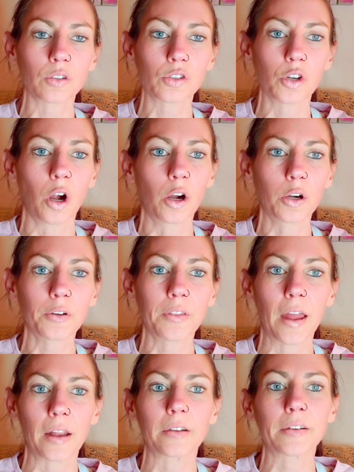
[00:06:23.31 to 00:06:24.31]
stronger
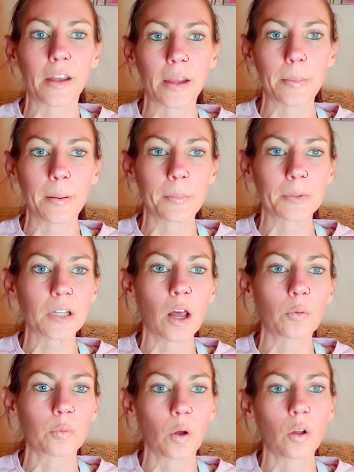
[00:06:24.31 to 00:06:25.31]
than a paper
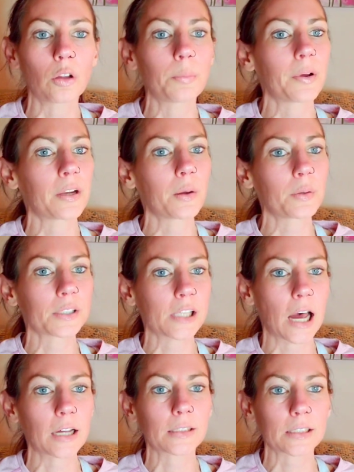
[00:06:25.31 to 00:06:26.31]
towel roll, but it was
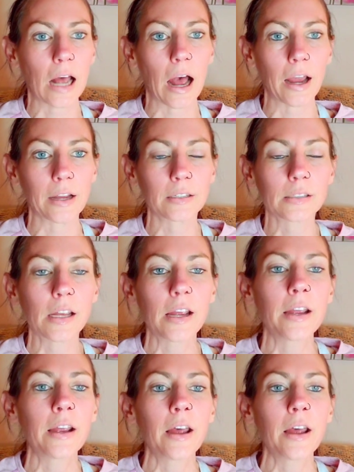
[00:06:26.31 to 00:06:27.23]
that size.